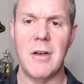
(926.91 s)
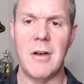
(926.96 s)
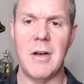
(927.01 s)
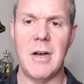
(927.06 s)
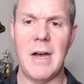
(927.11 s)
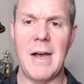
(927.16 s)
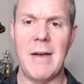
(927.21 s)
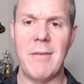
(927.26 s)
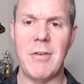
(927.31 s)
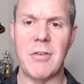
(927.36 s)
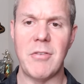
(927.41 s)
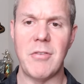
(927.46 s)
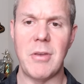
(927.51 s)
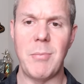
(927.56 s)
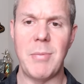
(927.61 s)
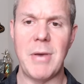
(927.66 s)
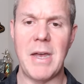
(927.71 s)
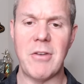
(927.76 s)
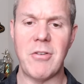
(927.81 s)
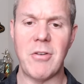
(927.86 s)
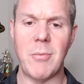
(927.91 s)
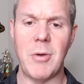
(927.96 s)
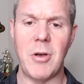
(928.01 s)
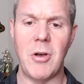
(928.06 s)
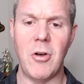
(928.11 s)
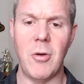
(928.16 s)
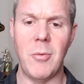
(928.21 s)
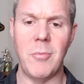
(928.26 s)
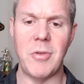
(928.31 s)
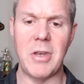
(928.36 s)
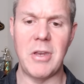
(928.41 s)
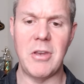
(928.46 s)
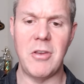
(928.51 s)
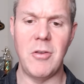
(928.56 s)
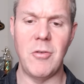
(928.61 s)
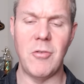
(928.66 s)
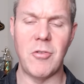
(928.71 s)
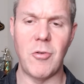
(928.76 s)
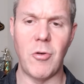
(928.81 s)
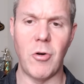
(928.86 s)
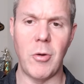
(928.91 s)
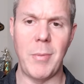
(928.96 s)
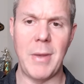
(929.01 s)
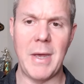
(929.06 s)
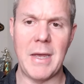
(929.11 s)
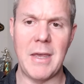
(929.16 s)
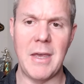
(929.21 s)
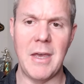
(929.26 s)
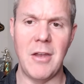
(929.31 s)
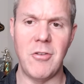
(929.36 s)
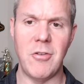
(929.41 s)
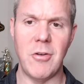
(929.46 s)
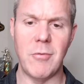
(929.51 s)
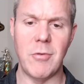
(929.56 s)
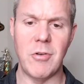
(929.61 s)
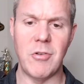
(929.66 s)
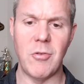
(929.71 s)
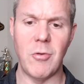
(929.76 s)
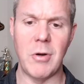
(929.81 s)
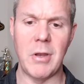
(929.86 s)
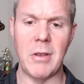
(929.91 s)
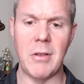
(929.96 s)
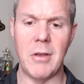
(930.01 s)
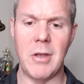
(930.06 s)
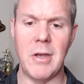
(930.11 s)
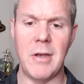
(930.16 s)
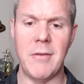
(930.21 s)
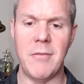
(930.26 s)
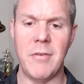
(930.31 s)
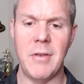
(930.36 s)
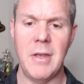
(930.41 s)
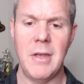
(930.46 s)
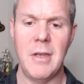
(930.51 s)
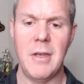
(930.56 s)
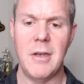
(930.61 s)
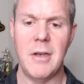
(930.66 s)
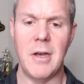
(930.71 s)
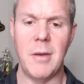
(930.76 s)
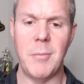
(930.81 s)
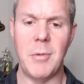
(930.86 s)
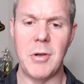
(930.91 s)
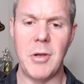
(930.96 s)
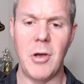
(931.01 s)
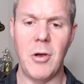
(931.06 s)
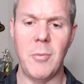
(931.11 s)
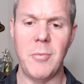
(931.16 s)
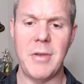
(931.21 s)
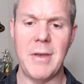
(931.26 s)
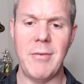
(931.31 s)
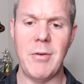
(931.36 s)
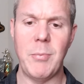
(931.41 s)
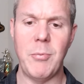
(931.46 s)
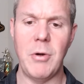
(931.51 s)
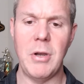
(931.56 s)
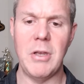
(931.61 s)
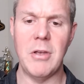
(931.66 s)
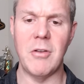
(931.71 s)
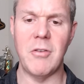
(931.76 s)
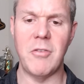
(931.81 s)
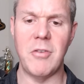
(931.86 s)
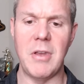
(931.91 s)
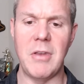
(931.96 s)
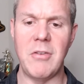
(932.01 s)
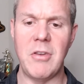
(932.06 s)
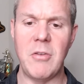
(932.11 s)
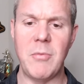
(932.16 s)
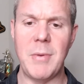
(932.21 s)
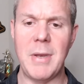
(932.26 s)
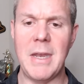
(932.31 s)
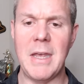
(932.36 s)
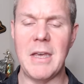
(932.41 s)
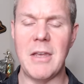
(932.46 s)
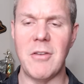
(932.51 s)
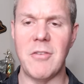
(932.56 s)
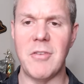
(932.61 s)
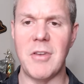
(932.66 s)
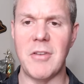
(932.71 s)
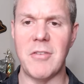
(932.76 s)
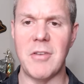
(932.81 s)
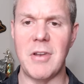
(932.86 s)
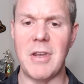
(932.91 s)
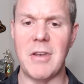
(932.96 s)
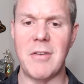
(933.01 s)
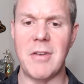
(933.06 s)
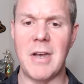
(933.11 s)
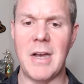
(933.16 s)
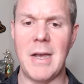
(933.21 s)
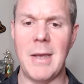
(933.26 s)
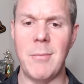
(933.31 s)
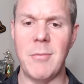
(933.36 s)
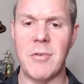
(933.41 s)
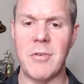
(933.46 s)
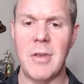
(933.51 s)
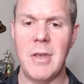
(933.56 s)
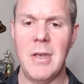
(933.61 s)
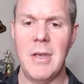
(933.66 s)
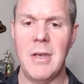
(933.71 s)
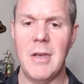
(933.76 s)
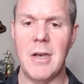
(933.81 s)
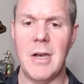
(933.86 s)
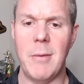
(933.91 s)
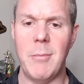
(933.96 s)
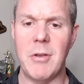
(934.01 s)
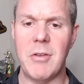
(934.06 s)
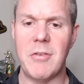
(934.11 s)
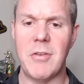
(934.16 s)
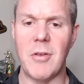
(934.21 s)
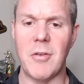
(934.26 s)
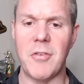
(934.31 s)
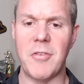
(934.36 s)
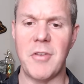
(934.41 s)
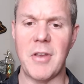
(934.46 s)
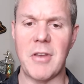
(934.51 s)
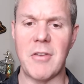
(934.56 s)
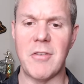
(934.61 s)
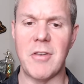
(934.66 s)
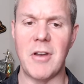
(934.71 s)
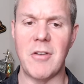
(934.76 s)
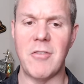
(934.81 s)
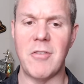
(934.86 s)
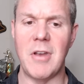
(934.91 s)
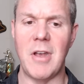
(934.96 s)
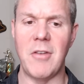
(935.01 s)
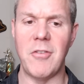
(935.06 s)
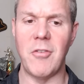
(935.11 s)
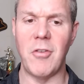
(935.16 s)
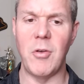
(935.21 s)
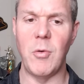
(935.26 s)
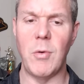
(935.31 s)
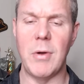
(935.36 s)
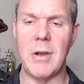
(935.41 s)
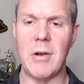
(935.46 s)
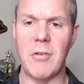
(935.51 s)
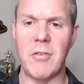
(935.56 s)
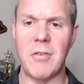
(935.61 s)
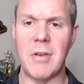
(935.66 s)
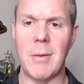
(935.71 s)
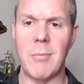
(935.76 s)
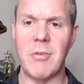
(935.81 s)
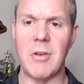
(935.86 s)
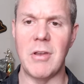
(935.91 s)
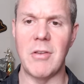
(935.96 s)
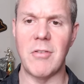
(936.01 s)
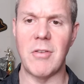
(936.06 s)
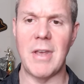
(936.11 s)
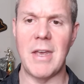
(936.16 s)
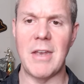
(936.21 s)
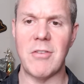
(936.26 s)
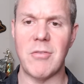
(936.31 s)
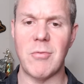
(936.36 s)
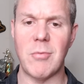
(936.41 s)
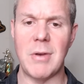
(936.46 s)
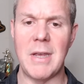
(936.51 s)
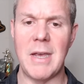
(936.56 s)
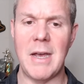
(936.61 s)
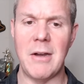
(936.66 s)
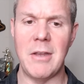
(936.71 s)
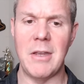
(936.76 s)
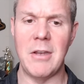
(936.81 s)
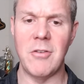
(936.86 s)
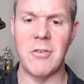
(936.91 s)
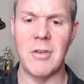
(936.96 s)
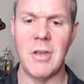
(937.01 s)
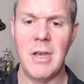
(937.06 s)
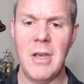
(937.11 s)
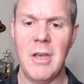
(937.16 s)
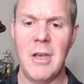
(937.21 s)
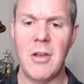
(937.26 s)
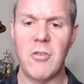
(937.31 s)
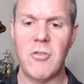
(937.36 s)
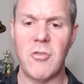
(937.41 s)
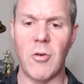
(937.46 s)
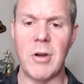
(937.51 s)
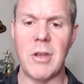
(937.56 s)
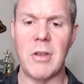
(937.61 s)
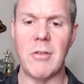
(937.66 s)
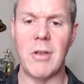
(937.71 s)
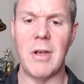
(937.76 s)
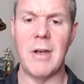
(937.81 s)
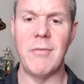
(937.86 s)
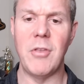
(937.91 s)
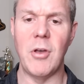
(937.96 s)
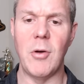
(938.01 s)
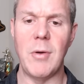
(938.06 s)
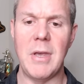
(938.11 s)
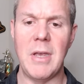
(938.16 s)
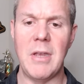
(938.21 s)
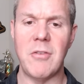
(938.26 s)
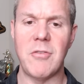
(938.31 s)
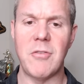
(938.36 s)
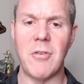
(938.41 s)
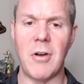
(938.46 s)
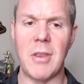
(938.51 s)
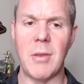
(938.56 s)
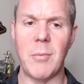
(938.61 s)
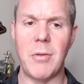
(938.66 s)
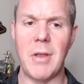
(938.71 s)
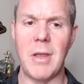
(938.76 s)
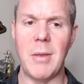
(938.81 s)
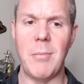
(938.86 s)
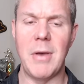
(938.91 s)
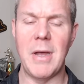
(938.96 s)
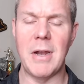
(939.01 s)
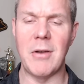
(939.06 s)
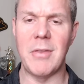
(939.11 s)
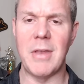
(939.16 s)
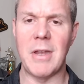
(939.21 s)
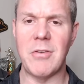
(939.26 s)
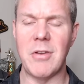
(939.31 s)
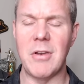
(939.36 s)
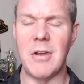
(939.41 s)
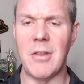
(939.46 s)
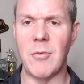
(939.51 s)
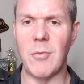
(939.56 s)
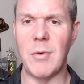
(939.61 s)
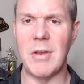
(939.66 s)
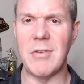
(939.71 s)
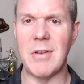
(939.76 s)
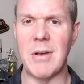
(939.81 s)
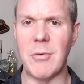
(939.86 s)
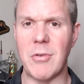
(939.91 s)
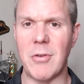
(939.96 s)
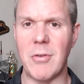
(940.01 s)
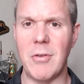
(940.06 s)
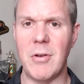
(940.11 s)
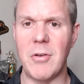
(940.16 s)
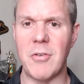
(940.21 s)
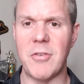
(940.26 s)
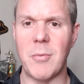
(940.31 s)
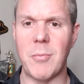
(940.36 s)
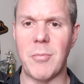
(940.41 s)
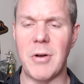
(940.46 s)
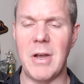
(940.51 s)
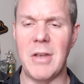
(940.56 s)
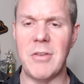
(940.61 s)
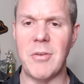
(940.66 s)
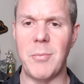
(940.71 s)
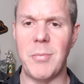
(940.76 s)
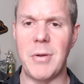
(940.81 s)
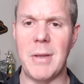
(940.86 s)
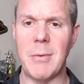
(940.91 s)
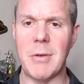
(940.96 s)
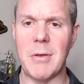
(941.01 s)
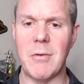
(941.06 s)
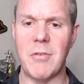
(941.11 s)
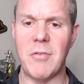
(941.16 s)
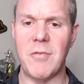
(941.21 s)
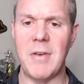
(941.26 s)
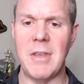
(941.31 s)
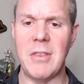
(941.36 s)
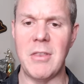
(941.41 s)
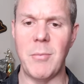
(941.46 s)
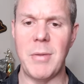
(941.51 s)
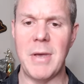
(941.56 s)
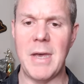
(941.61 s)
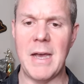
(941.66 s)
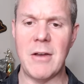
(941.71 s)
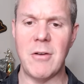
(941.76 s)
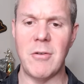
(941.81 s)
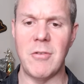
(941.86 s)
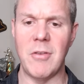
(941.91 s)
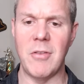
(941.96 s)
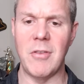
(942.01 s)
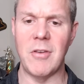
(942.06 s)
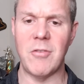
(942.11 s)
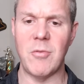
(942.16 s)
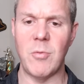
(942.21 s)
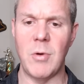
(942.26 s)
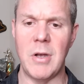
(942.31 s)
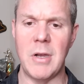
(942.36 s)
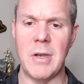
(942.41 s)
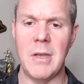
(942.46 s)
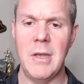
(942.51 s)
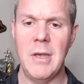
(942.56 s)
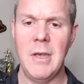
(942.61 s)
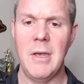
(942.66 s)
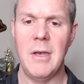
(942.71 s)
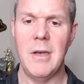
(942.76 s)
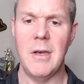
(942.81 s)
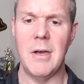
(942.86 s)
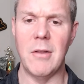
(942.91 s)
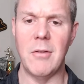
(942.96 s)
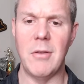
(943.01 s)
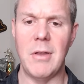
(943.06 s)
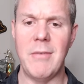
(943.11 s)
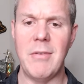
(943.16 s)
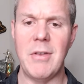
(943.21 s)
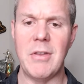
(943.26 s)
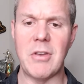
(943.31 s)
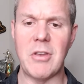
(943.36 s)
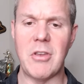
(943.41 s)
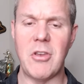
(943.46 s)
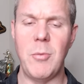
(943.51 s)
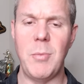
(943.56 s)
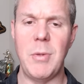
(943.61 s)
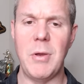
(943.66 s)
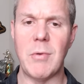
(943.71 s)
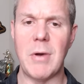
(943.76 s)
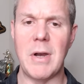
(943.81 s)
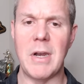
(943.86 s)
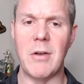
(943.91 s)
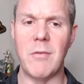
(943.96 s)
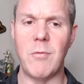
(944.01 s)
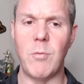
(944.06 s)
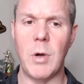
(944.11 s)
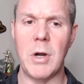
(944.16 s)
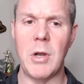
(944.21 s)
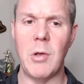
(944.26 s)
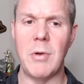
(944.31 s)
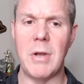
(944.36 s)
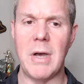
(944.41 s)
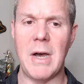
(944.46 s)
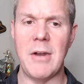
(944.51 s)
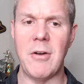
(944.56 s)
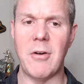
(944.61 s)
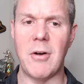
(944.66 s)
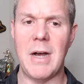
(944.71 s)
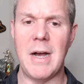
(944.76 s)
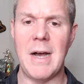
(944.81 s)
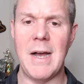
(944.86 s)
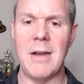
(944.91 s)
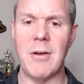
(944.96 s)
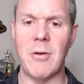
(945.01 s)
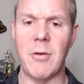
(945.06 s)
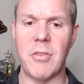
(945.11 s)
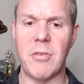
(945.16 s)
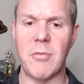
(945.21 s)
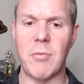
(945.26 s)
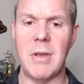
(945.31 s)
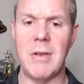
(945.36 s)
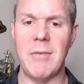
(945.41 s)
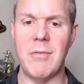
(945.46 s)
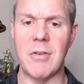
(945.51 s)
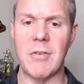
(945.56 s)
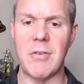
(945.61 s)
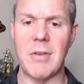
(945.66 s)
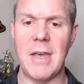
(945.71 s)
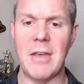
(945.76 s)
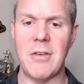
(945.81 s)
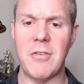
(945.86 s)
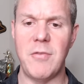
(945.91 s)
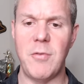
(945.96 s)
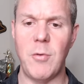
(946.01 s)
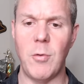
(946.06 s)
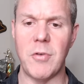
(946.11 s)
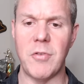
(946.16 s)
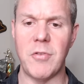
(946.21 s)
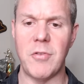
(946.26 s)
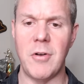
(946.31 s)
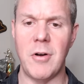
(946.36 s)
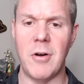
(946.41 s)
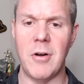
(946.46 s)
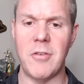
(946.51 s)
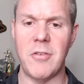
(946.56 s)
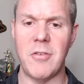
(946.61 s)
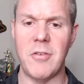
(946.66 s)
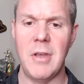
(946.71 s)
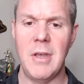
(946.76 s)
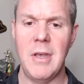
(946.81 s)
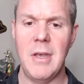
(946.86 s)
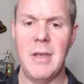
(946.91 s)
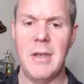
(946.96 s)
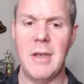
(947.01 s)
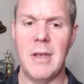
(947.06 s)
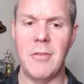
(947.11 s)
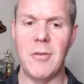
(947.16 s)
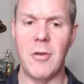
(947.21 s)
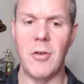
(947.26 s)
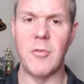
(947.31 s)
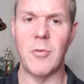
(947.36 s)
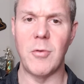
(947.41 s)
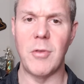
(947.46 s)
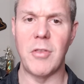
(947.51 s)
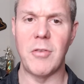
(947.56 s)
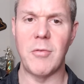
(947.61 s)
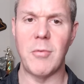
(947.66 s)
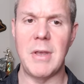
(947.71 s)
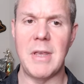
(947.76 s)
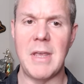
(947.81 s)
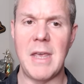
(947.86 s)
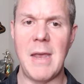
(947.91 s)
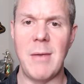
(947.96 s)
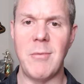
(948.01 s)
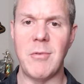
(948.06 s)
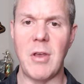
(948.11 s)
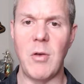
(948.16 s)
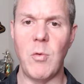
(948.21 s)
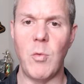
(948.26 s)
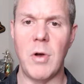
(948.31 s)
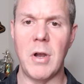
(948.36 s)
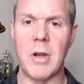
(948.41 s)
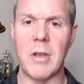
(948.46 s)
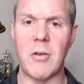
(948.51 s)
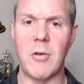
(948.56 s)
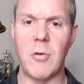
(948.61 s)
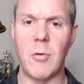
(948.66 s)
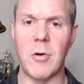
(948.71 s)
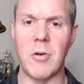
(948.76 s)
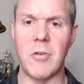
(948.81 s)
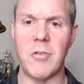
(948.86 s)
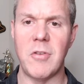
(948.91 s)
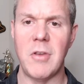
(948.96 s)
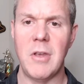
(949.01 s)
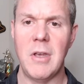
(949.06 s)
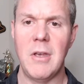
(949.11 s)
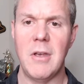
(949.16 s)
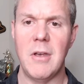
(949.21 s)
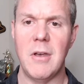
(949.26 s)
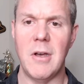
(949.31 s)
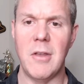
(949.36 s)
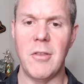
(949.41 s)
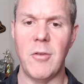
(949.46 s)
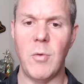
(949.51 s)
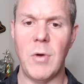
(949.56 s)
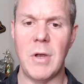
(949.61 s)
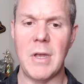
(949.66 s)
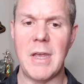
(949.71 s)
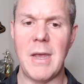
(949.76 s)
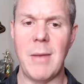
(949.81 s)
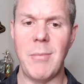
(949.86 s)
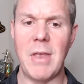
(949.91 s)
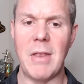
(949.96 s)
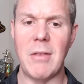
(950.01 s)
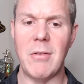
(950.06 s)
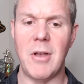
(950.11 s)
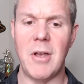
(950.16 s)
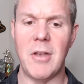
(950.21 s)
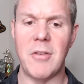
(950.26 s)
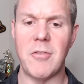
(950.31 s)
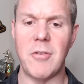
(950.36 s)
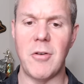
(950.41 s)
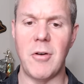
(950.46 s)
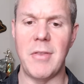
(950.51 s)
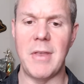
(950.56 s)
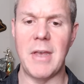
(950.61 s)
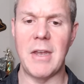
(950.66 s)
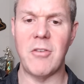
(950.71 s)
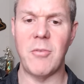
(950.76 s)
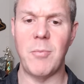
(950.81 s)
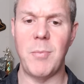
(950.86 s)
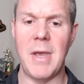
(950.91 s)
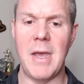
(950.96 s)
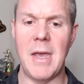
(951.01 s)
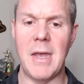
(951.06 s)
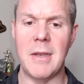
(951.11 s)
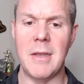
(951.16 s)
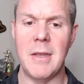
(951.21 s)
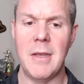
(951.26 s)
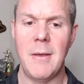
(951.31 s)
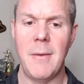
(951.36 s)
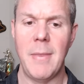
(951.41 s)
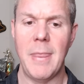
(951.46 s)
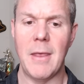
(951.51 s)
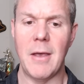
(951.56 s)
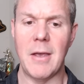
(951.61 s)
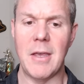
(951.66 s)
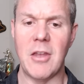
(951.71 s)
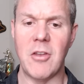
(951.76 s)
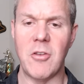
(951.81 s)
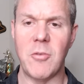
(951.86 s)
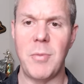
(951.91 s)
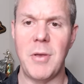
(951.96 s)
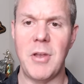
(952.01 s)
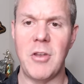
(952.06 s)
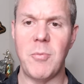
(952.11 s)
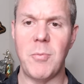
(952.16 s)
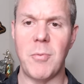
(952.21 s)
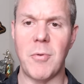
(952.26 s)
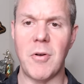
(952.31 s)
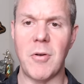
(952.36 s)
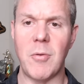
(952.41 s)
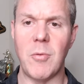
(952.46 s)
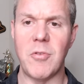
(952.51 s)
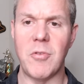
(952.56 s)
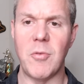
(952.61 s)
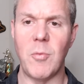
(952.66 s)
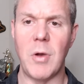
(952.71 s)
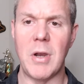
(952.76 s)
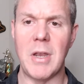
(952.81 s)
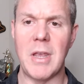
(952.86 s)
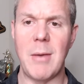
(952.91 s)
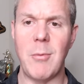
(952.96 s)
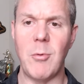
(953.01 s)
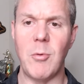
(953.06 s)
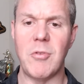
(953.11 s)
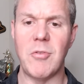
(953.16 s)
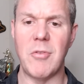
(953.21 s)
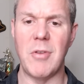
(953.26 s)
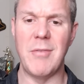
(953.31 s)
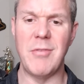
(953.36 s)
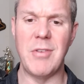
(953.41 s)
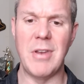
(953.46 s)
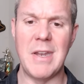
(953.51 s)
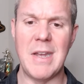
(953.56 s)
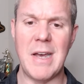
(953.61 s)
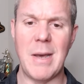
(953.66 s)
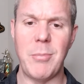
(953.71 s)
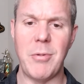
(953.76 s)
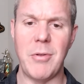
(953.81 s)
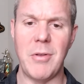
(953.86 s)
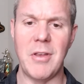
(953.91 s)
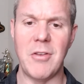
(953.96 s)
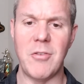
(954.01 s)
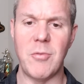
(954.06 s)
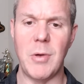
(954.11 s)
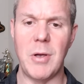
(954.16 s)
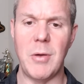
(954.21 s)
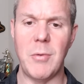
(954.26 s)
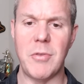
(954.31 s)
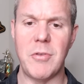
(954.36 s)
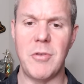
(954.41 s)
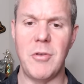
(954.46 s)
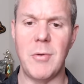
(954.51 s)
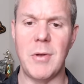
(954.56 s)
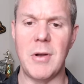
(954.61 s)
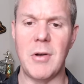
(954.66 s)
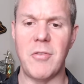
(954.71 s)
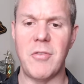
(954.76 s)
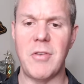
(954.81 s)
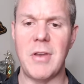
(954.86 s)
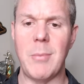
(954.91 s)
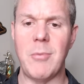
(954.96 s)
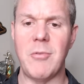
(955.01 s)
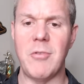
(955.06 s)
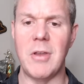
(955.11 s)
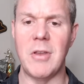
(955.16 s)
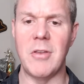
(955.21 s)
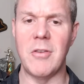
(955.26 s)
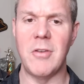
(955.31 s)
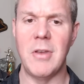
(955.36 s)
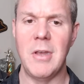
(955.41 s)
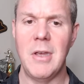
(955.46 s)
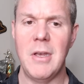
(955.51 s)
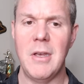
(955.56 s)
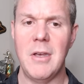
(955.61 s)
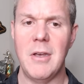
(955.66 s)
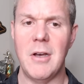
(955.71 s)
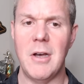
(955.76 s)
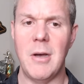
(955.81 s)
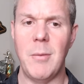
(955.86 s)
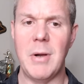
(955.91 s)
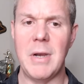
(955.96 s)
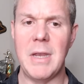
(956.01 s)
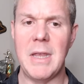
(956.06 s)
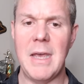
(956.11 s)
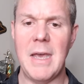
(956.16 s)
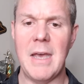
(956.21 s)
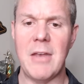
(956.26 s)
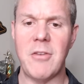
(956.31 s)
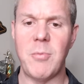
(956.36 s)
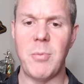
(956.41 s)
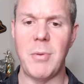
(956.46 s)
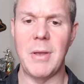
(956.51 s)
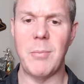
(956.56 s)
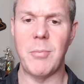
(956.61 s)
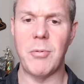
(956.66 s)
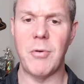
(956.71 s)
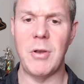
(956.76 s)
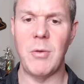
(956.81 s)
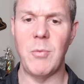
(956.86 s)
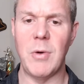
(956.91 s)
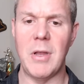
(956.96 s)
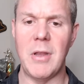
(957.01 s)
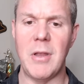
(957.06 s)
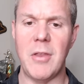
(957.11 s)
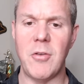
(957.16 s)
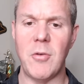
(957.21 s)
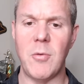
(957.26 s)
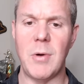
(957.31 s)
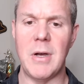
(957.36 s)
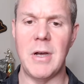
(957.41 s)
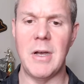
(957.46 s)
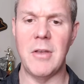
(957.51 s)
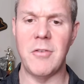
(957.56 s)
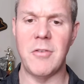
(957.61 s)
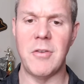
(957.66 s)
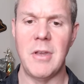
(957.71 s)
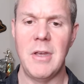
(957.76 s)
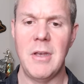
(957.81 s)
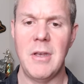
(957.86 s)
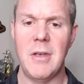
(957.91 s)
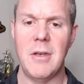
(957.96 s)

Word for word: Uh, obviously, Patrick Mahomes, a huge quarterback edge over Jordan Love. Um, Mahomes having a pretty good season. He's been inconsistent at times, uh, but still six touchdowns, only one interception in his last three outings. Jordan Love, though, is starting to play better, and that's another reason I was a little surprised the public was fading the Packers in this one. Uh, Love has a QB rating of 109 or higher in three of his last four starts. And those were the three games they won, of course. Uh, the one game they lost during that span against Pittsburgh was the one game in which Love did not play as well with two interceptions. Uh, but he has played pretty well otherwise.